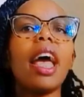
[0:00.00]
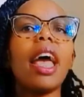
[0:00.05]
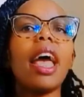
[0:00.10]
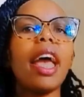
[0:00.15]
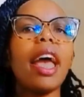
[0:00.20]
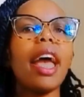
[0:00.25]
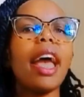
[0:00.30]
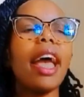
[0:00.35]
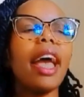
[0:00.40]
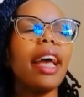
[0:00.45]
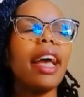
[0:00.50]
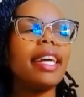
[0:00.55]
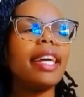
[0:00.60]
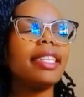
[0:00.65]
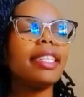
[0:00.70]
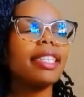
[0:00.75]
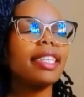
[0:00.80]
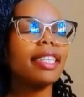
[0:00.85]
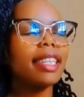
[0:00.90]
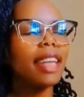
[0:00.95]

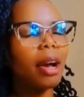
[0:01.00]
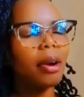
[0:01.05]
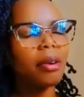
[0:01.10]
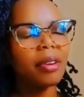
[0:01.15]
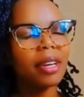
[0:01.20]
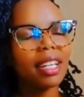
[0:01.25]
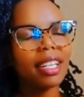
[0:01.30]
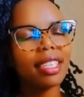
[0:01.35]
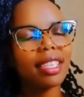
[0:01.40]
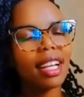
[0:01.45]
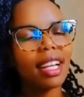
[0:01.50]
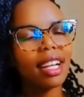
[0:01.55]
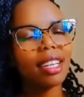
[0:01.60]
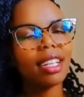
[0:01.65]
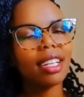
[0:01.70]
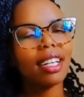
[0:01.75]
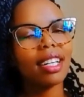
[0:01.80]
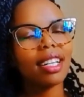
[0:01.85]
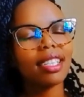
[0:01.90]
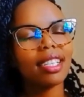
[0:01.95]
And now let's
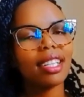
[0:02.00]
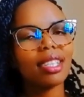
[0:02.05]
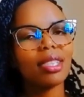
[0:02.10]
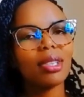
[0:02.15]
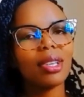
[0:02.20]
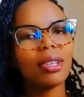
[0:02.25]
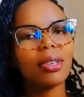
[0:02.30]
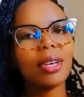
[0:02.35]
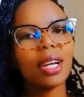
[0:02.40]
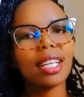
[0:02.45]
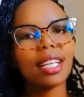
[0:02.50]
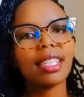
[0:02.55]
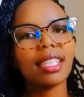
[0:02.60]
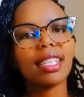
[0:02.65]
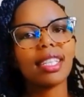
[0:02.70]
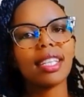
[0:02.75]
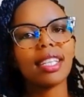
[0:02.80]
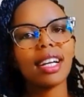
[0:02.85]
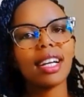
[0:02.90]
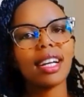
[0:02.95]
us look
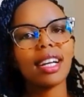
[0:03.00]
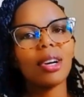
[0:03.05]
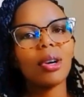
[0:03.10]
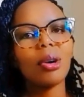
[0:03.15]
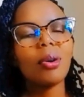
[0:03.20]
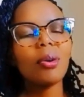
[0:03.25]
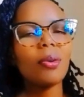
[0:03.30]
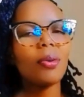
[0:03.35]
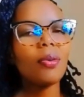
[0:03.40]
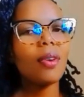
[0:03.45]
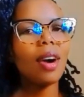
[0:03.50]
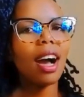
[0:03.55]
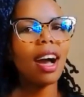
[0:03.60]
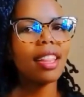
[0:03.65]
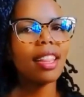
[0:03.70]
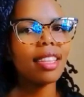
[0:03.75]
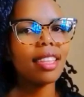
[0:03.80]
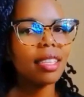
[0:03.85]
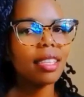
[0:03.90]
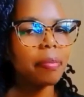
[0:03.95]
at who
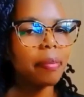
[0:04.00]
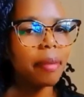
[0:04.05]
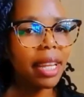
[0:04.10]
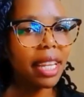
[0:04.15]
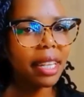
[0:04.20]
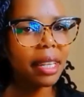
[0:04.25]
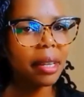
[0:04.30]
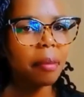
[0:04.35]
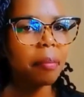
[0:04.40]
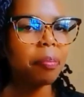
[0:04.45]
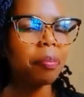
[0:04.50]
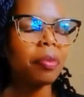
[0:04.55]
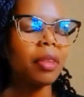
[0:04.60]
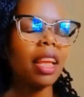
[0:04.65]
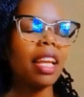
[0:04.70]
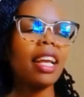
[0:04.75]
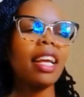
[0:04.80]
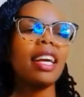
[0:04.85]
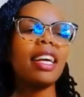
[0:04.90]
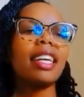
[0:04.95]
are these men.
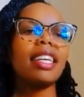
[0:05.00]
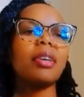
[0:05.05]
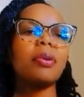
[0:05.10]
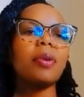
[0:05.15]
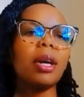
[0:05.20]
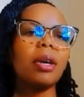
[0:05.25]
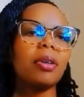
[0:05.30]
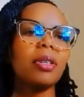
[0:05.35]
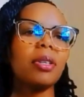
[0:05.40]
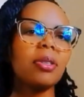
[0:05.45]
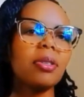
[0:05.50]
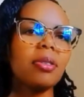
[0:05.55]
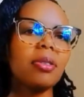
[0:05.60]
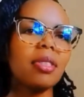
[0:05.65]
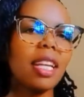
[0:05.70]
We are going to